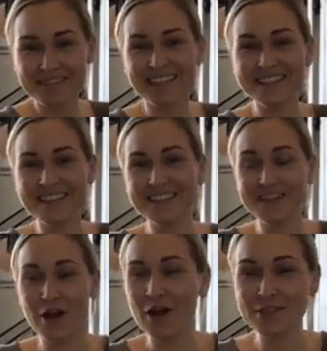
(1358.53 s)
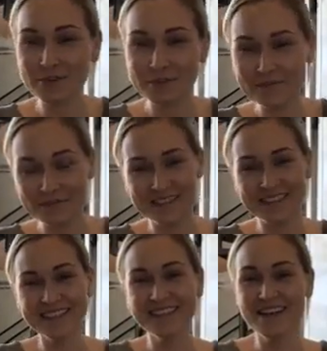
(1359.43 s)
Is it awesome?
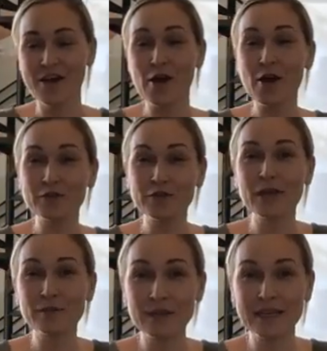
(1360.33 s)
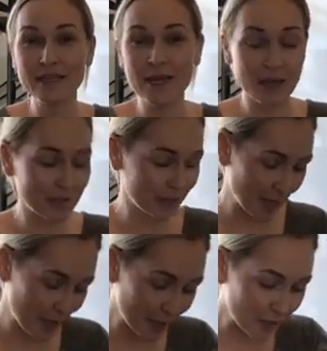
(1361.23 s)
Have you got paid? Because
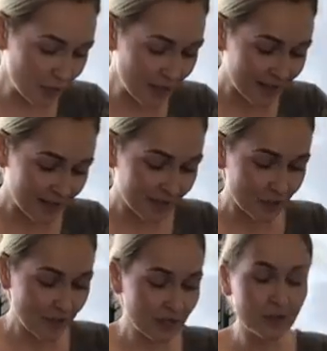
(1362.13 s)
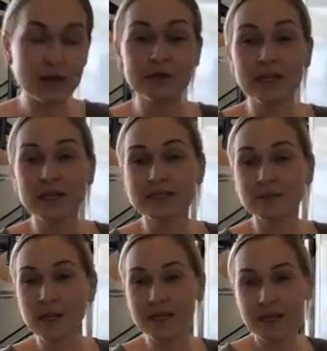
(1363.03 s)
I heard that your company
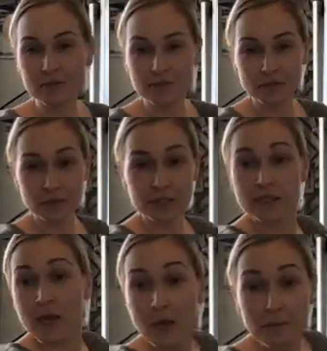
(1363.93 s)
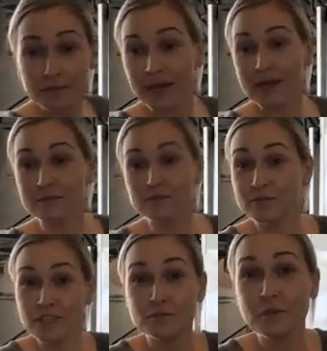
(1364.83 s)
hasn't paid out in 3 weeks.
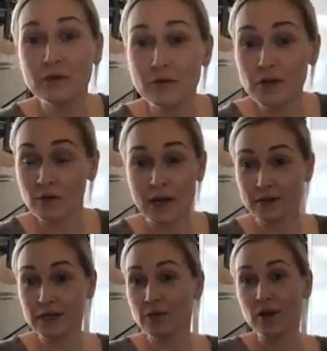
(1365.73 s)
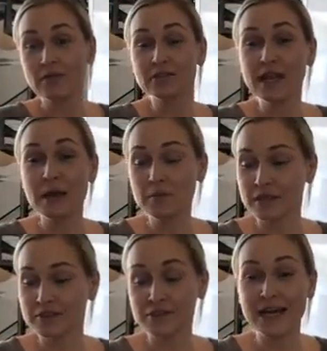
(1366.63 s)
Just be real, right? Like, whatever's
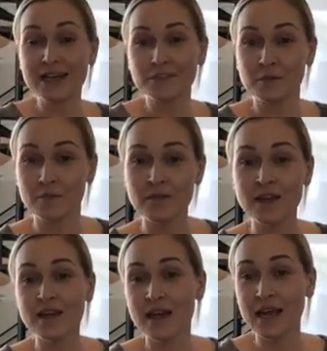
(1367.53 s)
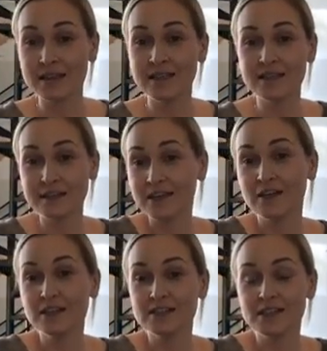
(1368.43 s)
happening, just ask them. And then
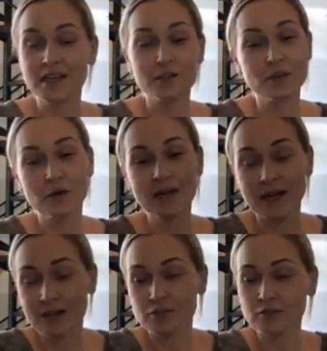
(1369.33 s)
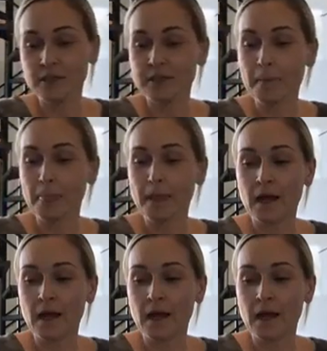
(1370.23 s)
they're going to say, you know what, actually,